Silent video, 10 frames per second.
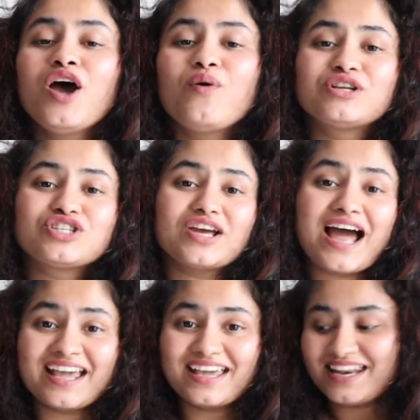which
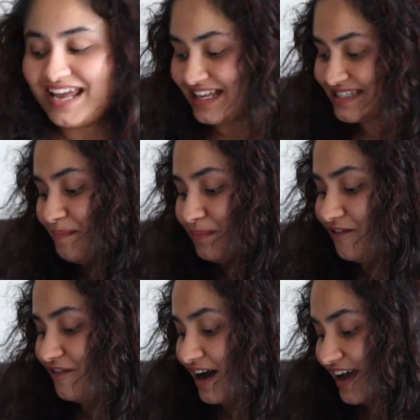I can
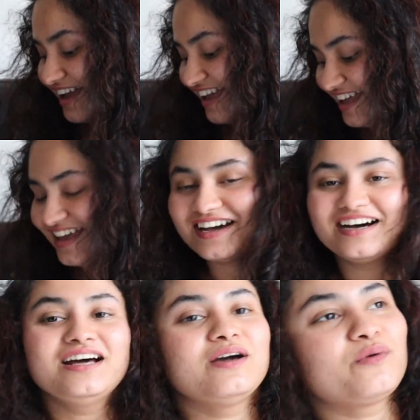exemplify here